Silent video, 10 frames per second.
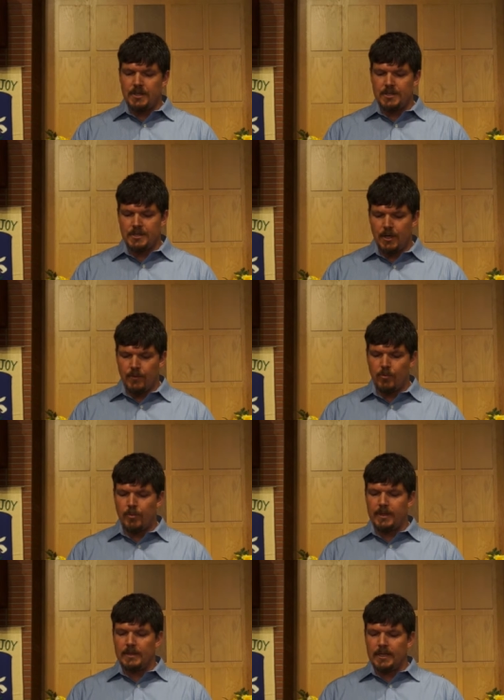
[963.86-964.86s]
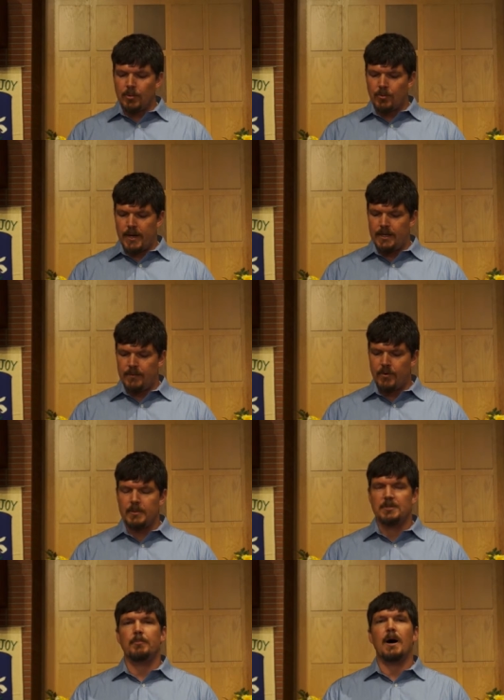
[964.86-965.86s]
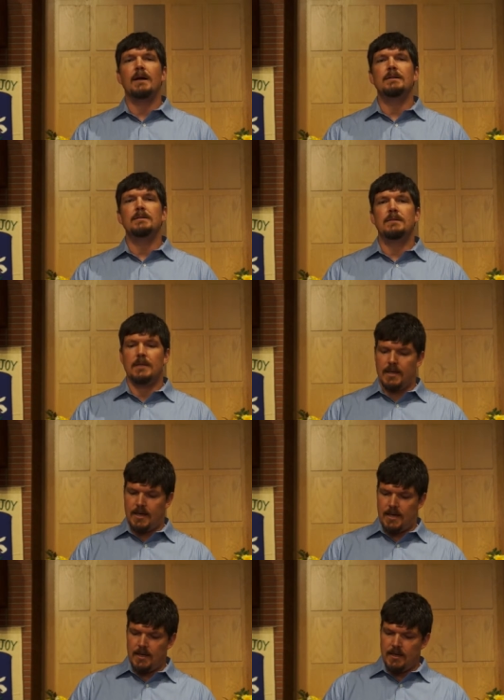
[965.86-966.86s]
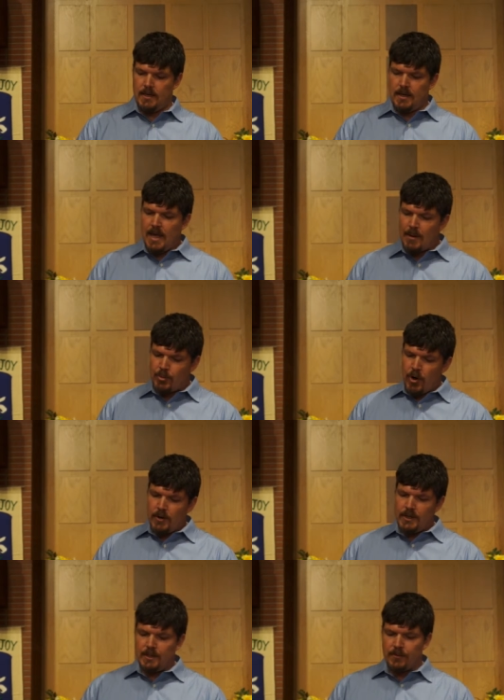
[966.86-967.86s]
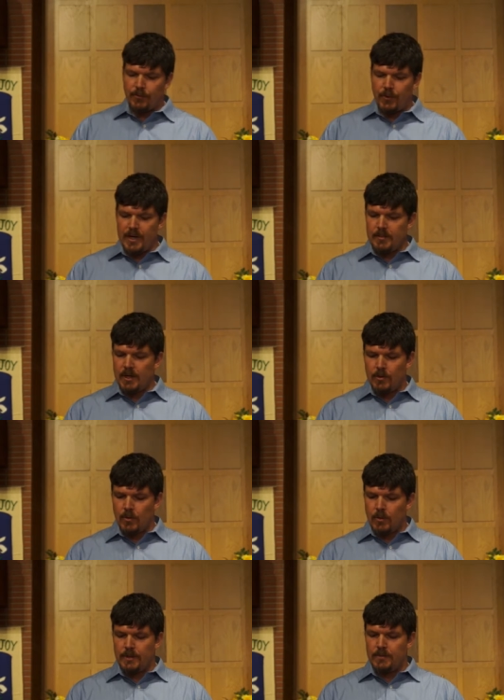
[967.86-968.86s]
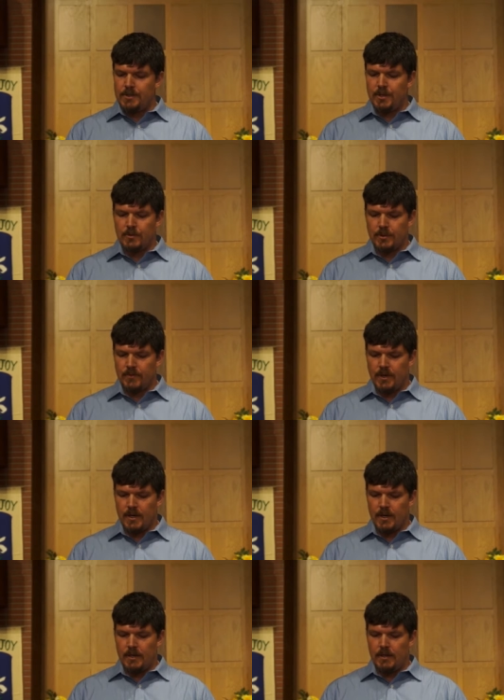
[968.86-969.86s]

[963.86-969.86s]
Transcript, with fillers: itself will be liberated from its bondage to decay and brought into the freedom and glory of the children of God.